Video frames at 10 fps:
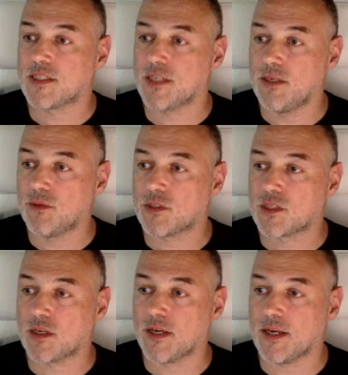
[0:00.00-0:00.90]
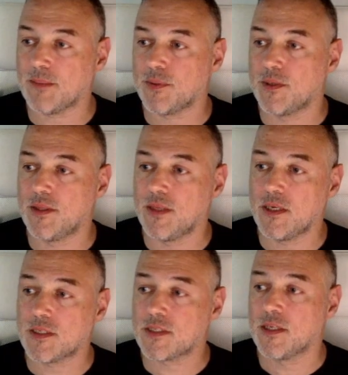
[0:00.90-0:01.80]
what's going to happen in
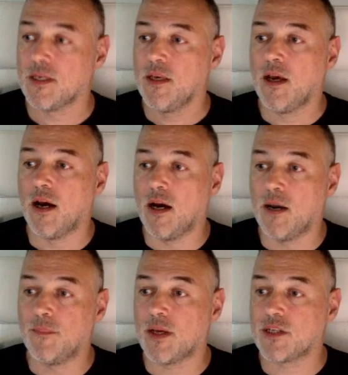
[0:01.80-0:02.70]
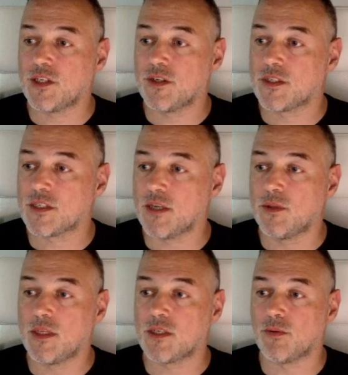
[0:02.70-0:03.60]
this. As you can see with
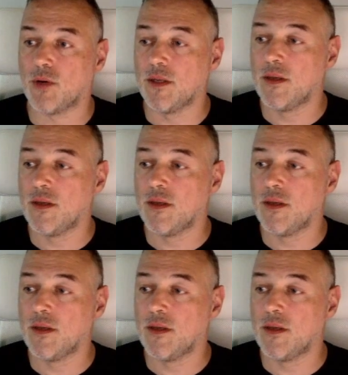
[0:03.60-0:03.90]
this one,